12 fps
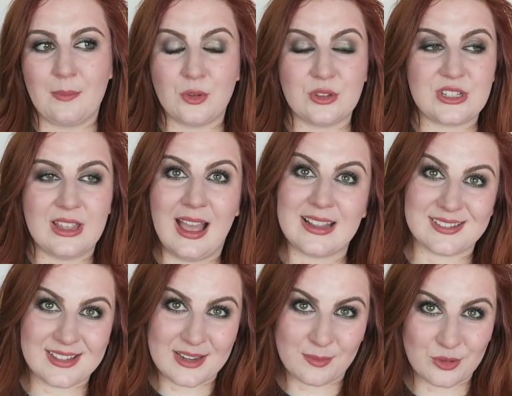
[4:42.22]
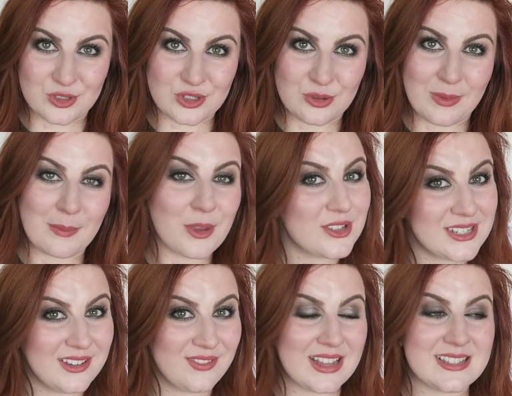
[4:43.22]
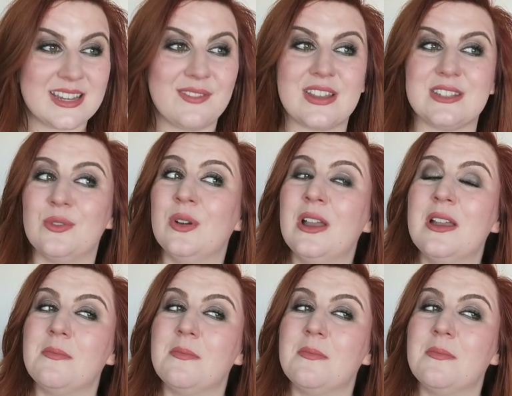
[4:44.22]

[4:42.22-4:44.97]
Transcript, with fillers: I'm going to, as I said, I'm going to do my beauty inventory video,